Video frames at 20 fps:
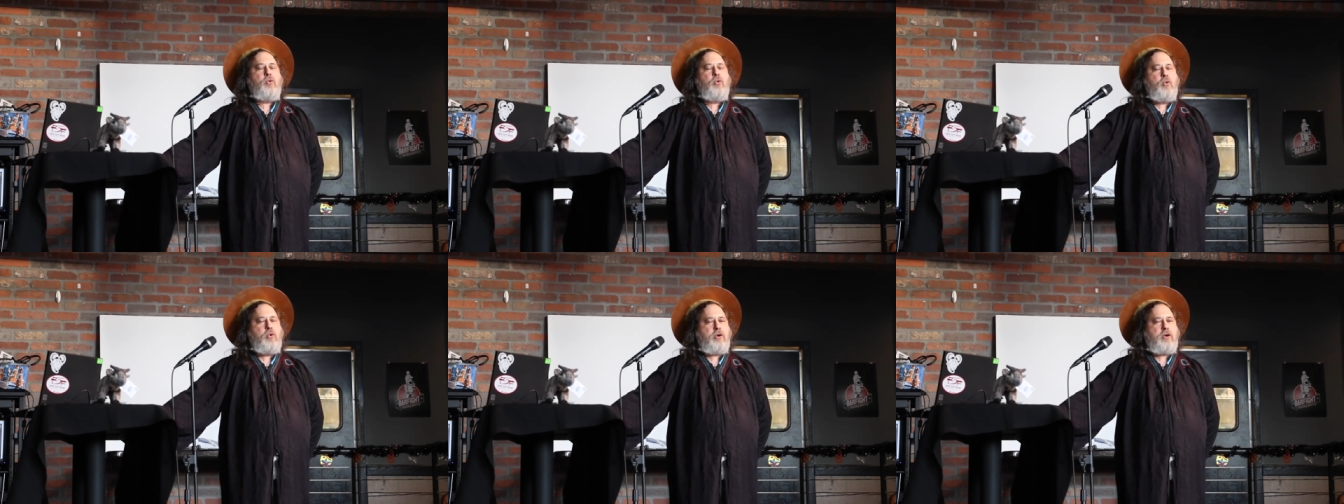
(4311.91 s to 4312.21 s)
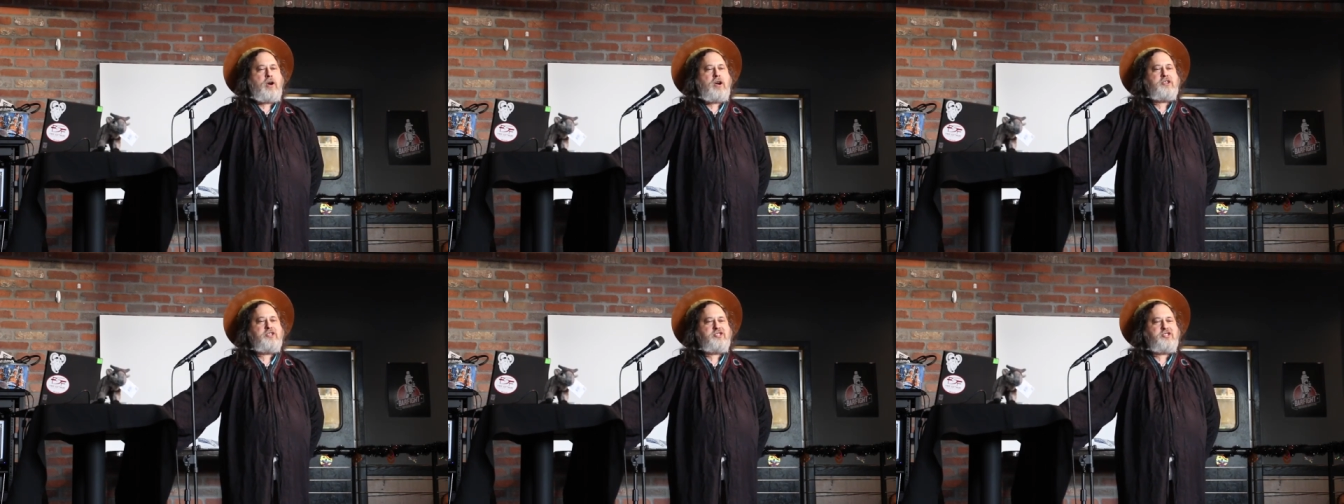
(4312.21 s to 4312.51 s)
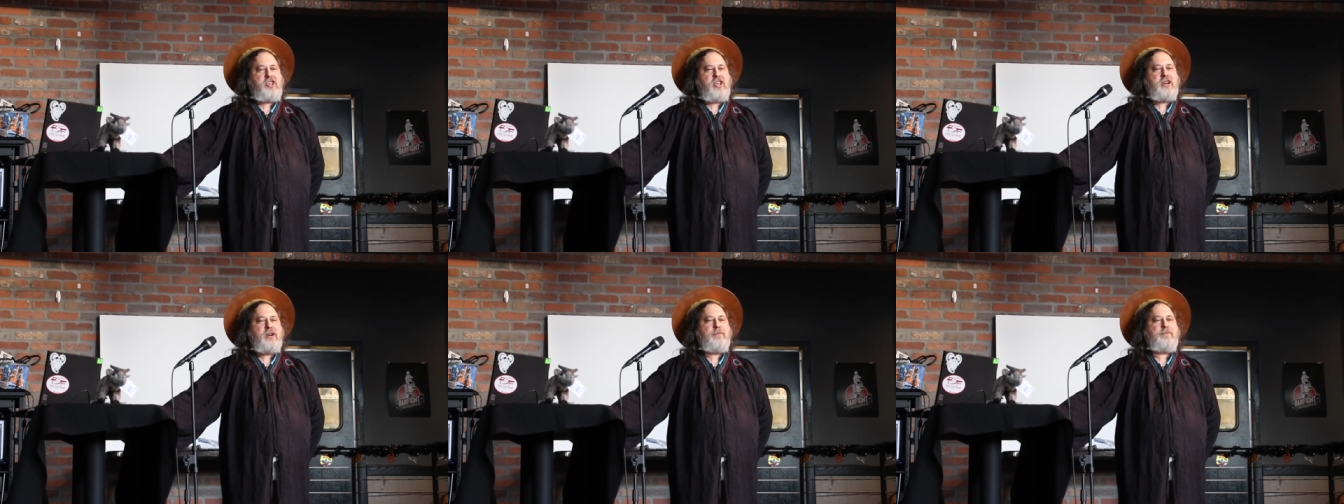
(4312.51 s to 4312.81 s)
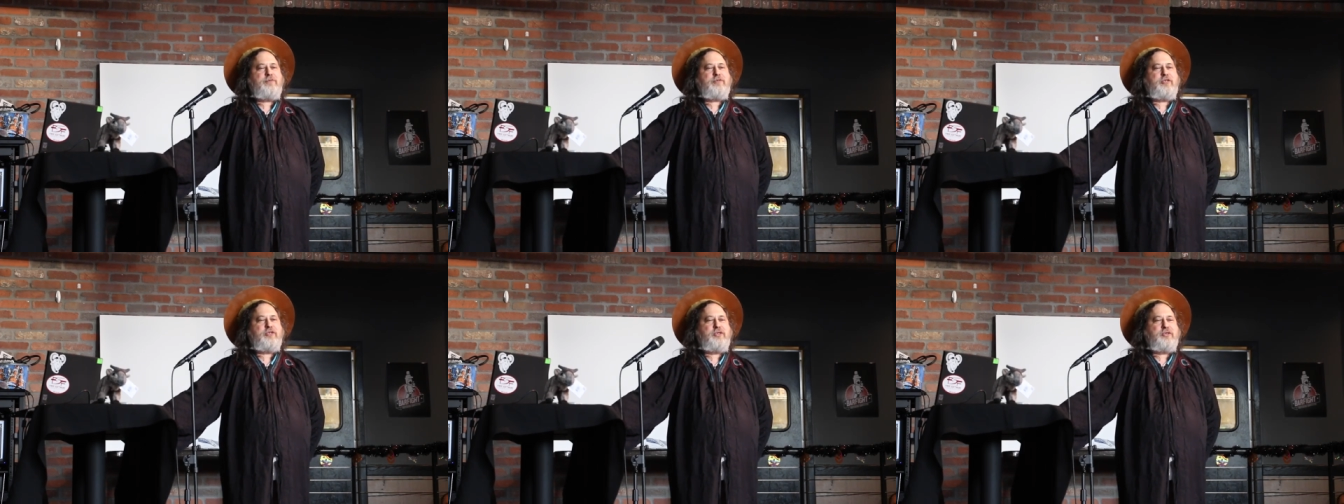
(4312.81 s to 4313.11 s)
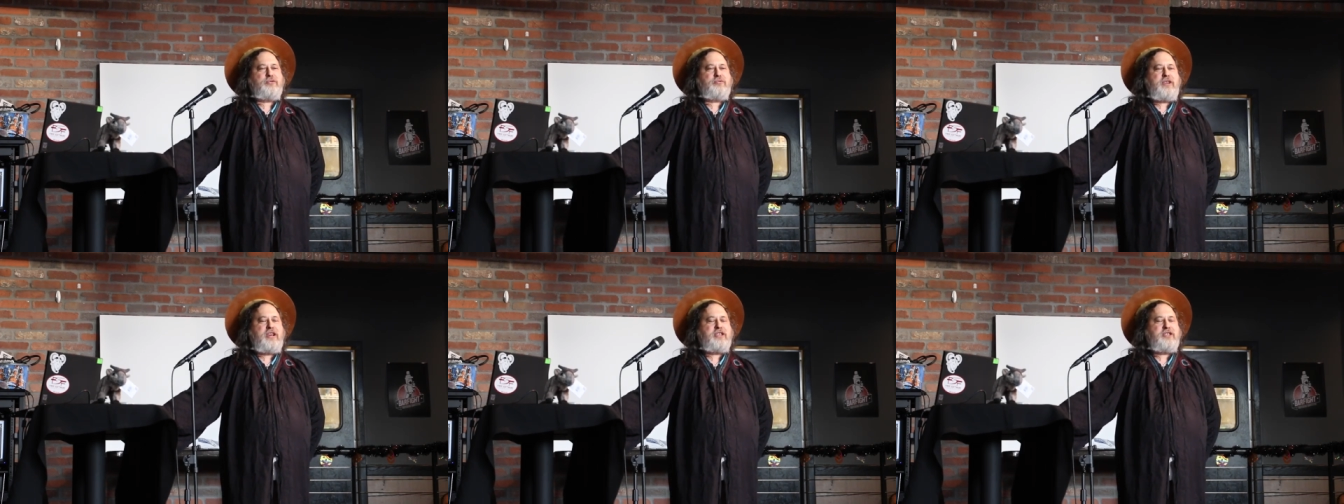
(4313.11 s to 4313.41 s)
or are set up for
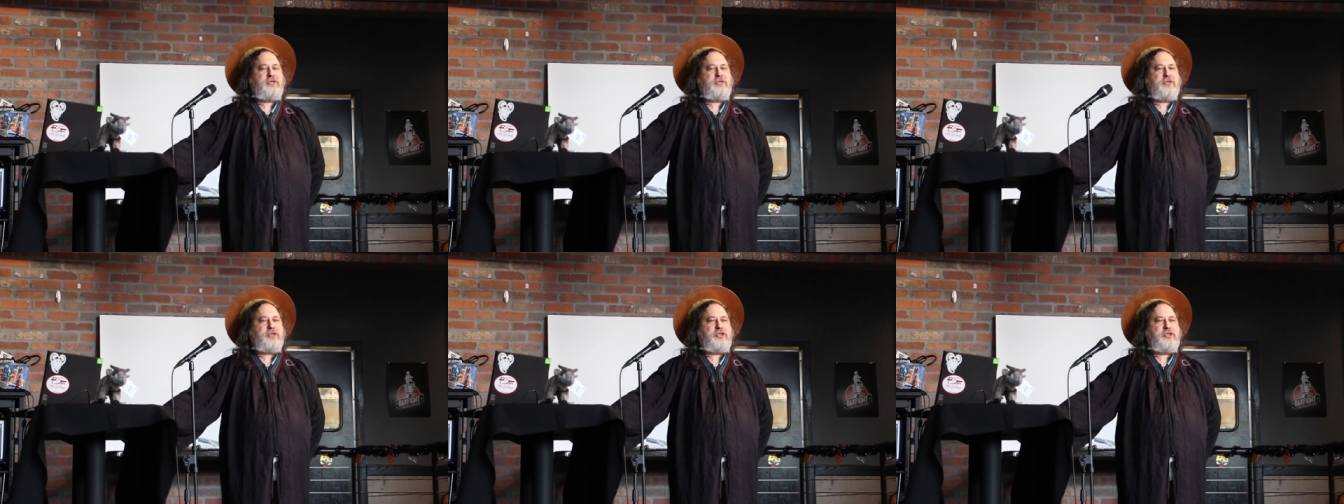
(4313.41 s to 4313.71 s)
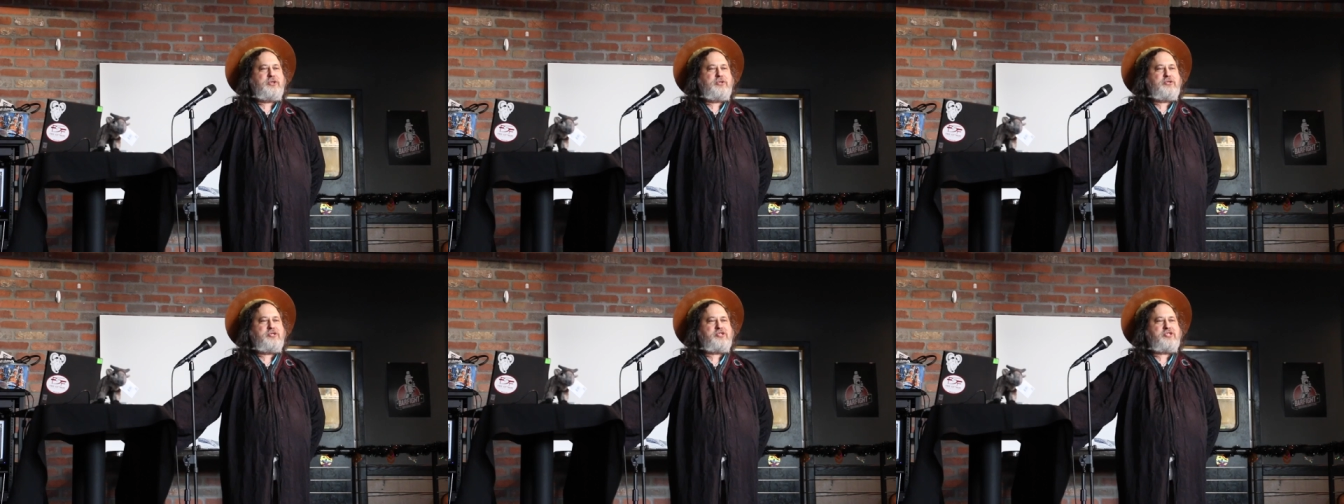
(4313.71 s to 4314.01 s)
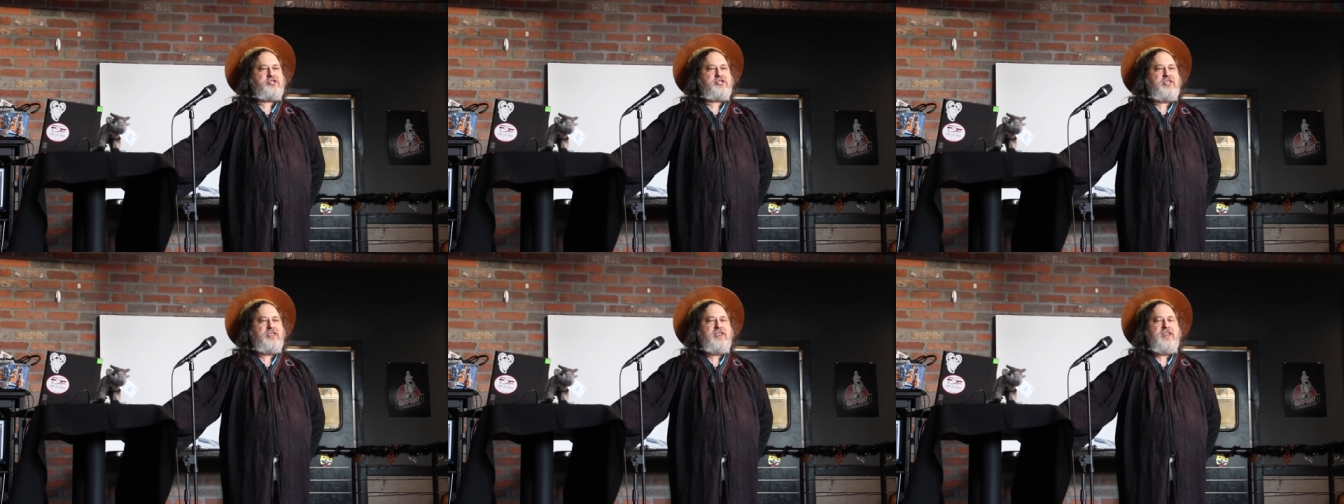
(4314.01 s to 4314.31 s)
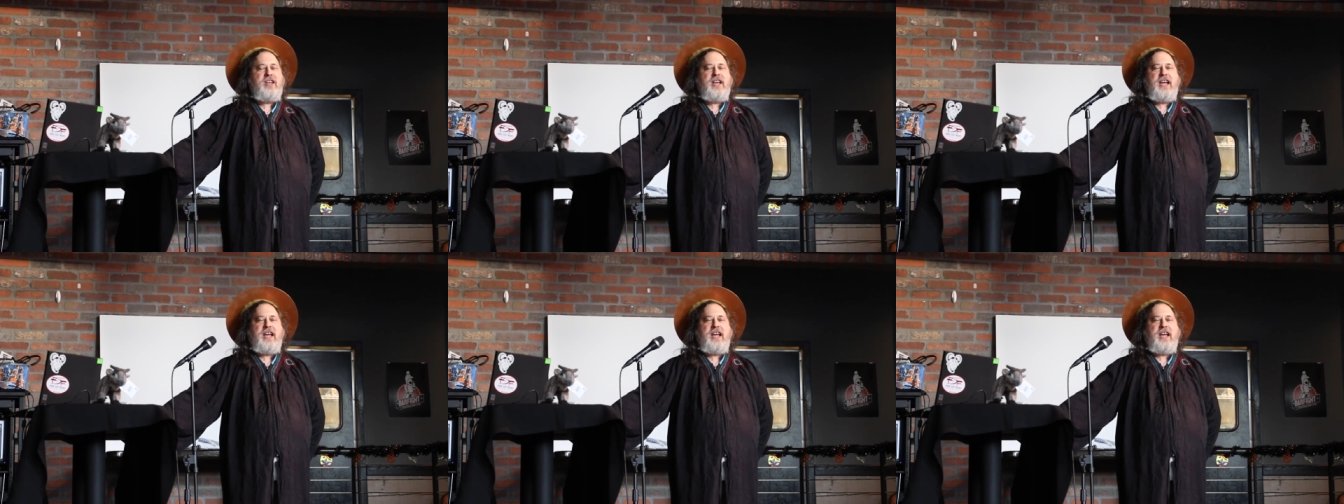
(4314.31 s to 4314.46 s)
your regular use,